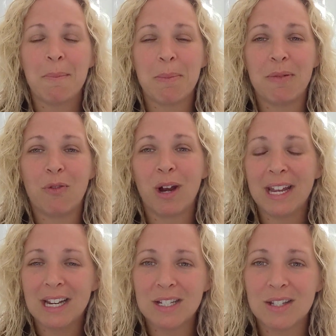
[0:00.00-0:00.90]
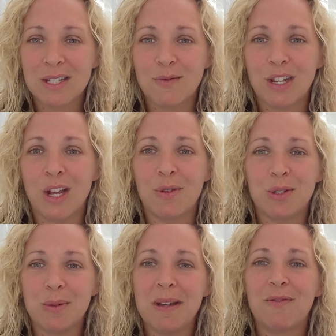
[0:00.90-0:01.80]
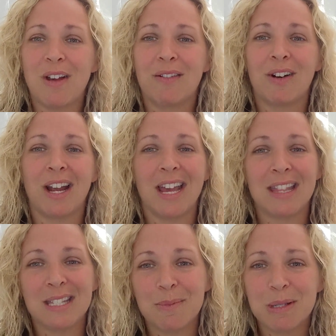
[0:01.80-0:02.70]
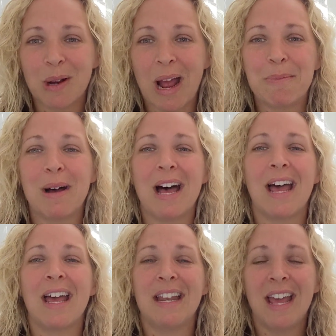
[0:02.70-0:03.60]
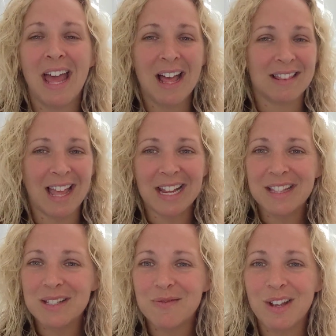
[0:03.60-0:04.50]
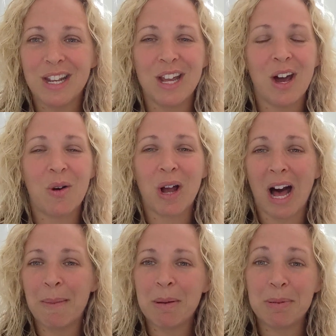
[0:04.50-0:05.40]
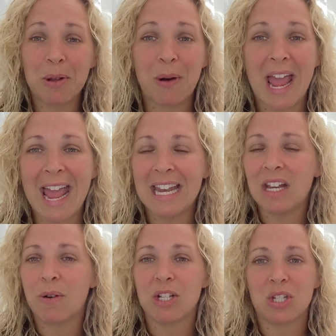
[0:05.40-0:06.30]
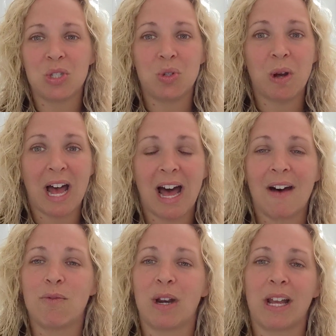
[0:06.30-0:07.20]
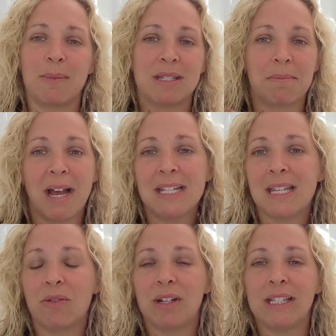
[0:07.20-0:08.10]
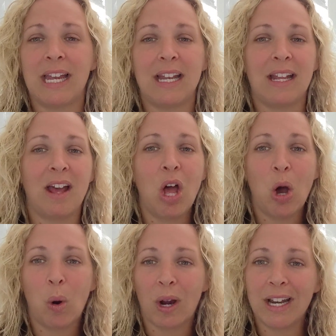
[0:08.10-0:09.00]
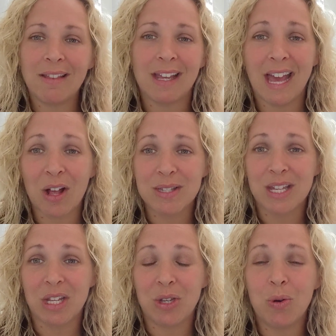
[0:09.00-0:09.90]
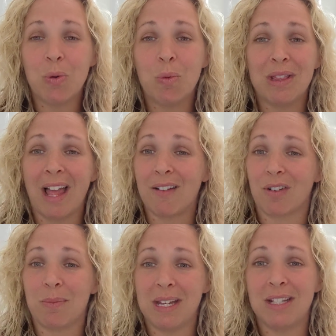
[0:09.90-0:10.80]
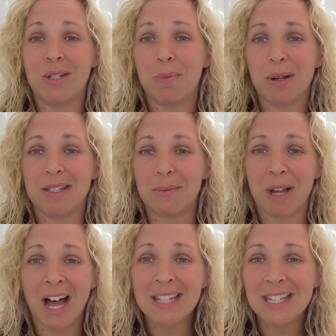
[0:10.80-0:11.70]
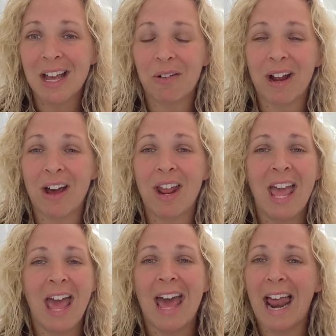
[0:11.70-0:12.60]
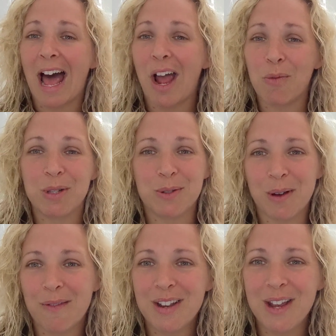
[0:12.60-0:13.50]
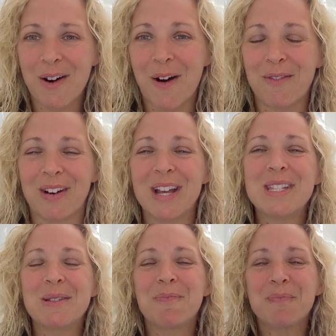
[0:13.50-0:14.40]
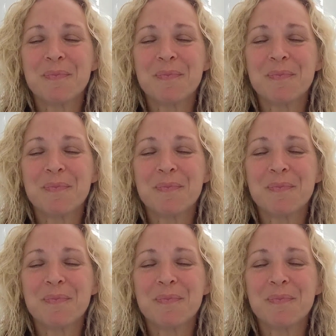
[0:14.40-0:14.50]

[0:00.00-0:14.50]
But before I get into this video, do me a favor, hit the subscribe button, like this video, comment below any questions you have when it comes to mindset related or anything else that you would like for me to put some content around, and I will do a video over it.